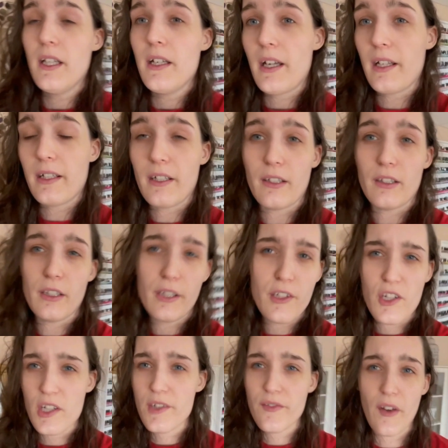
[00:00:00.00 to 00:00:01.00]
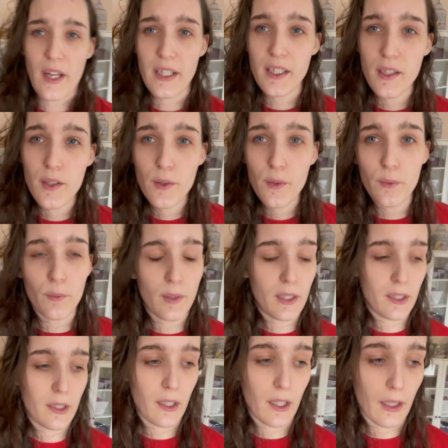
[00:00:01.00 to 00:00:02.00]
and it'll look just fine
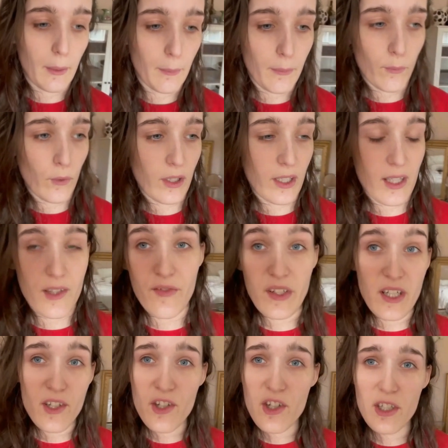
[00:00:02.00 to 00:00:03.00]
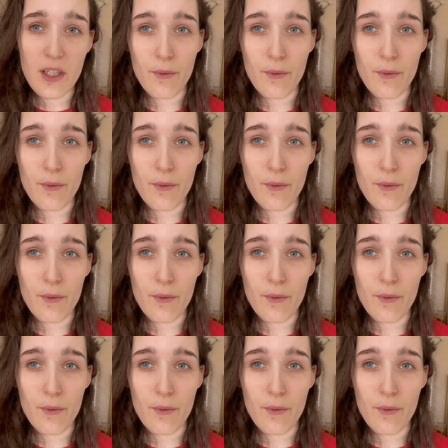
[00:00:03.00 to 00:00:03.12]
when it's finished.